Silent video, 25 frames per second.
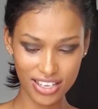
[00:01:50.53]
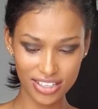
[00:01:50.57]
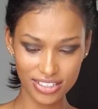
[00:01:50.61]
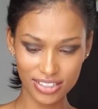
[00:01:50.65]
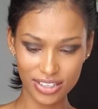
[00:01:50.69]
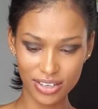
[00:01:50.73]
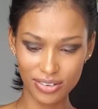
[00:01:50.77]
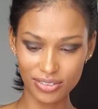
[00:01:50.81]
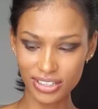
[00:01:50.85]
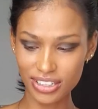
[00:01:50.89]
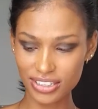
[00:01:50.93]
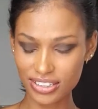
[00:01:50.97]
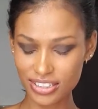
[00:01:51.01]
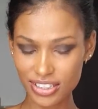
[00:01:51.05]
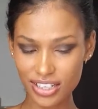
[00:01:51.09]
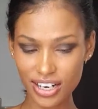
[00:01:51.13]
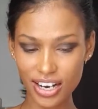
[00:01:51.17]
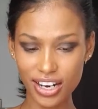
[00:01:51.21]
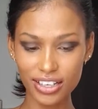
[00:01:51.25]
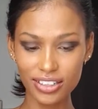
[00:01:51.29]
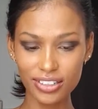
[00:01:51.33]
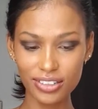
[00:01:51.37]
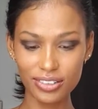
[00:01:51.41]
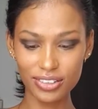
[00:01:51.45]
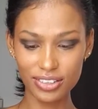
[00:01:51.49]
So I'm going to
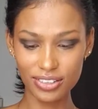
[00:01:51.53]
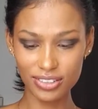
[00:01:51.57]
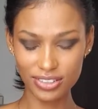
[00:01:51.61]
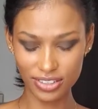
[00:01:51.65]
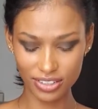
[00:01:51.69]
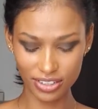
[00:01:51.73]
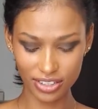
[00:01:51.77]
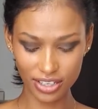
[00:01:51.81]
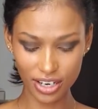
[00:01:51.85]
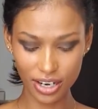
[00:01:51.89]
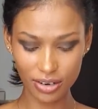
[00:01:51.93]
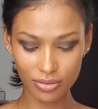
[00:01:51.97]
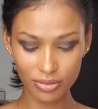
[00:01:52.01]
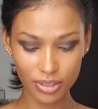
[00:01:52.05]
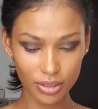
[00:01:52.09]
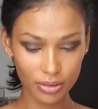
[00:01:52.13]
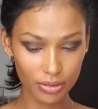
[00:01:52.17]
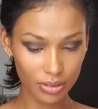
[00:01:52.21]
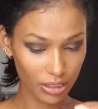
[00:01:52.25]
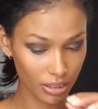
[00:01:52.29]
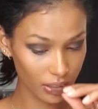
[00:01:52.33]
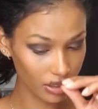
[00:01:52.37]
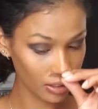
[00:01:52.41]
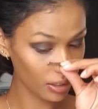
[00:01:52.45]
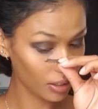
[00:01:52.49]
try and do this on camera
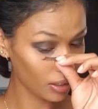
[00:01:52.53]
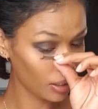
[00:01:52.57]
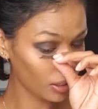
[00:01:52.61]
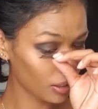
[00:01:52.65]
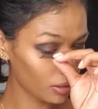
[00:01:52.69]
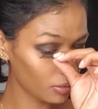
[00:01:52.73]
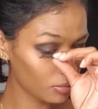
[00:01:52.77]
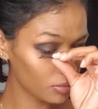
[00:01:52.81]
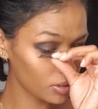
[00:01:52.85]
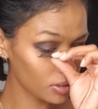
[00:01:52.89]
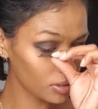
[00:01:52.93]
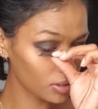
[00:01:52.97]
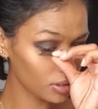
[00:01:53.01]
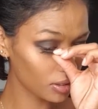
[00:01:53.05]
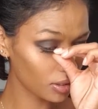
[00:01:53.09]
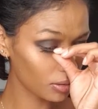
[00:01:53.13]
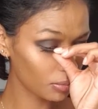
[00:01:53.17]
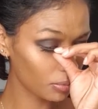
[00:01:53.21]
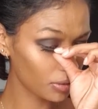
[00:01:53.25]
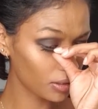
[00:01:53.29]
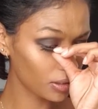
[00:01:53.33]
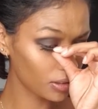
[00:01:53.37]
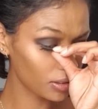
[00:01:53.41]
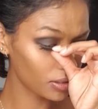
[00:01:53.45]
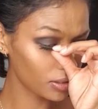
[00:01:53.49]
quickly, and I'm just going to
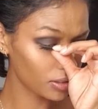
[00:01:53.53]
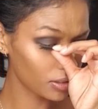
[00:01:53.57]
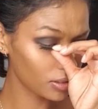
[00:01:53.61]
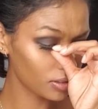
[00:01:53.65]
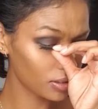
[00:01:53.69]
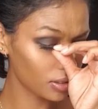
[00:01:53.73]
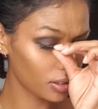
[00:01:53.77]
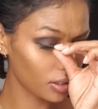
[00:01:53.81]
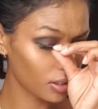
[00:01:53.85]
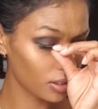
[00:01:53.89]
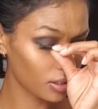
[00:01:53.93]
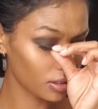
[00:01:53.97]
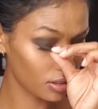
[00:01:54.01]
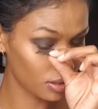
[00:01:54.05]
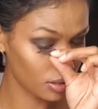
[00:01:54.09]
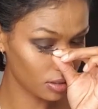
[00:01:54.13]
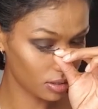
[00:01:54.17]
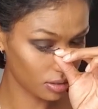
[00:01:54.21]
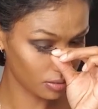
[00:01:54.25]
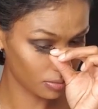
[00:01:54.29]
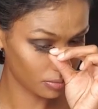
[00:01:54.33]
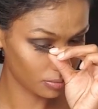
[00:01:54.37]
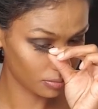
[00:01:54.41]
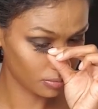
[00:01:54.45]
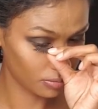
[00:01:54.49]
place this
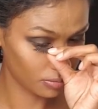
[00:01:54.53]
lash